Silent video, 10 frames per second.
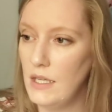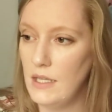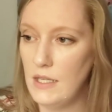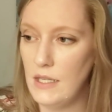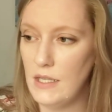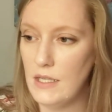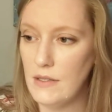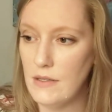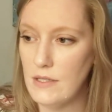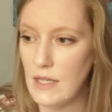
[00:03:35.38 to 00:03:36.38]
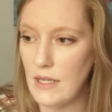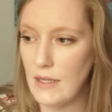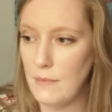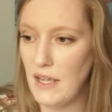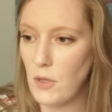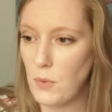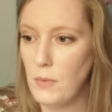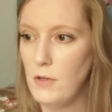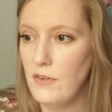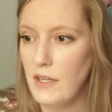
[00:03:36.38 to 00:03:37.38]
It is a makeup
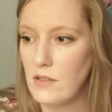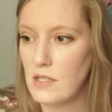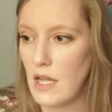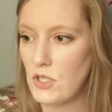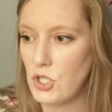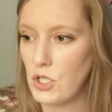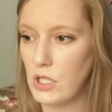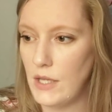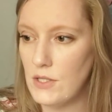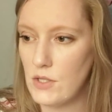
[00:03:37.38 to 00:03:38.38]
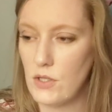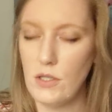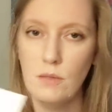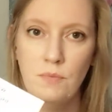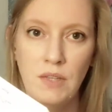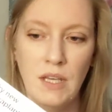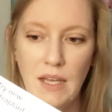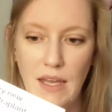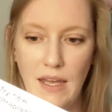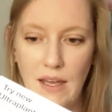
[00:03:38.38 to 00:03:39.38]
removing / cleanser.
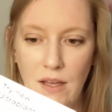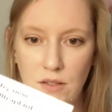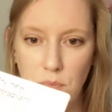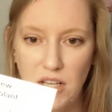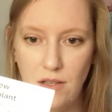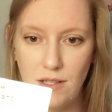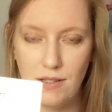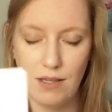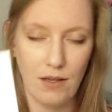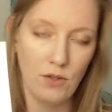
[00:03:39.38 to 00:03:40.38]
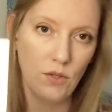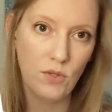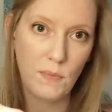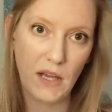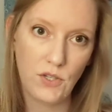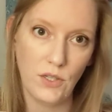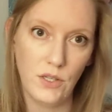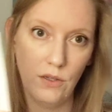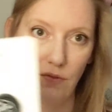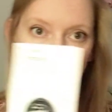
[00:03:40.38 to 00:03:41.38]
And because it's a new
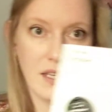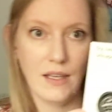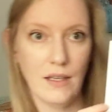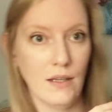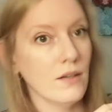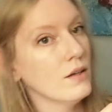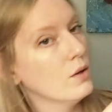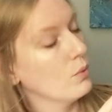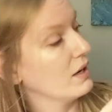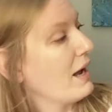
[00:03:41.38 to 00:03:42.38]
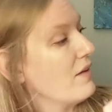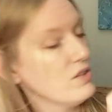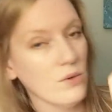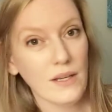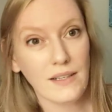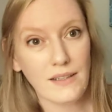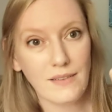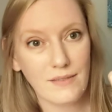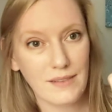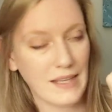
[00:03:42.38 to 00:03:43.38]
special, vegan, what have you, it
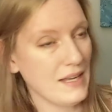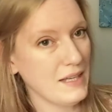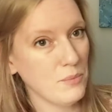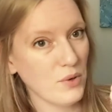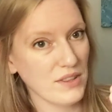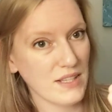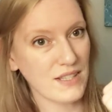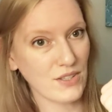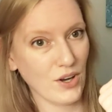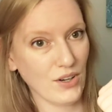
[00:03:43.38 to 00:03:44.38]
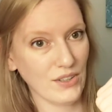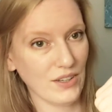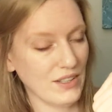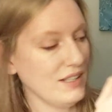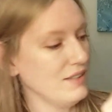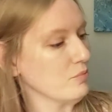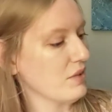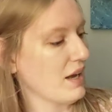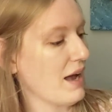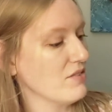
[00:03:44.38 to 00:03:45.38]
came with this card on it.
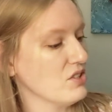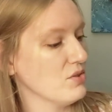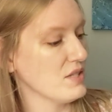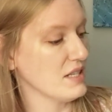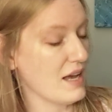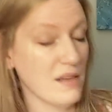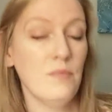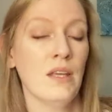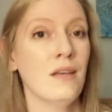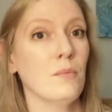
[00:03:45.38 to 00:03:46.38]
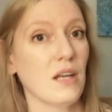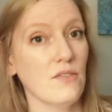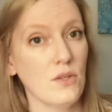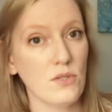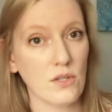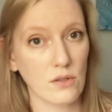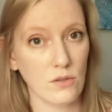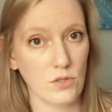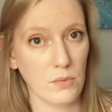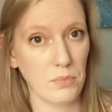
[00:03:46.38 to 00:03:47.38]
I haven't used it yet, but I've used their
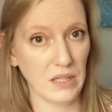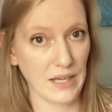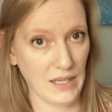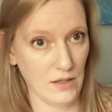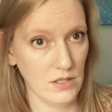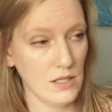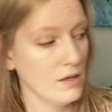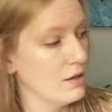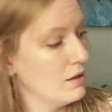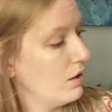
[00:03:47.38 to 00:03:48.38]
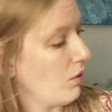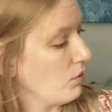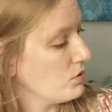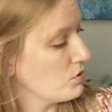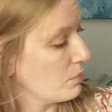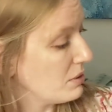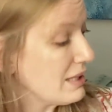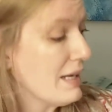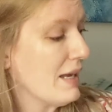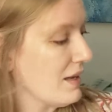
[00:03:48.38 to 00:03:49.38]
Ultra Bland. Ultra
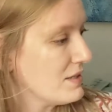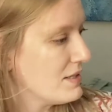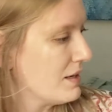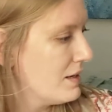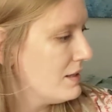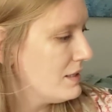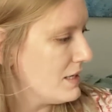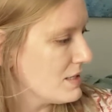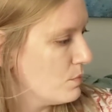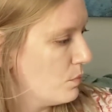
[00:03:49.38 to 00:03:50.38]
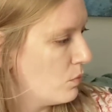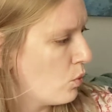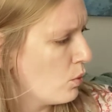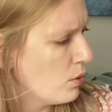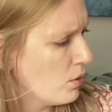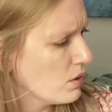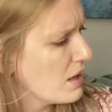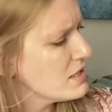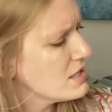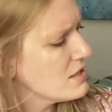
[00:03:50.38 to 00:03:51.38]
Plant is more or
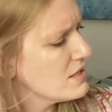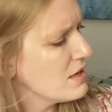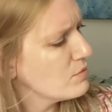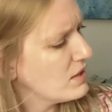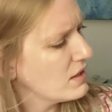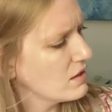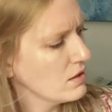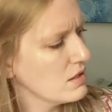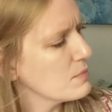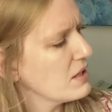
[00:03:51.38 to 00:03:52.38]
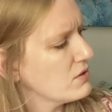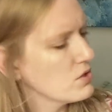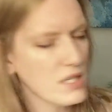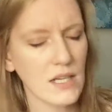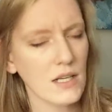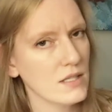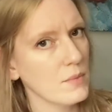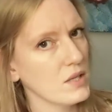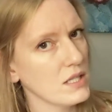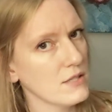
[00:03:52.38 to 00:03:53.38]
less the same thing, is my understanding,
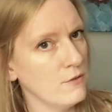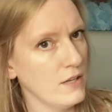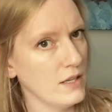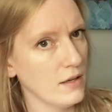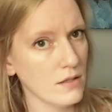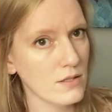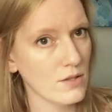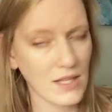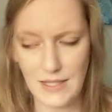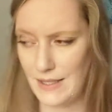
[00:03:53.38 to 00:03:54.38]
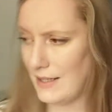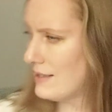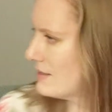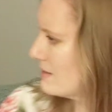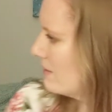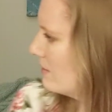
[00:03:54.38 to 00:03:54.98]
except that it's vegan, so that's nice.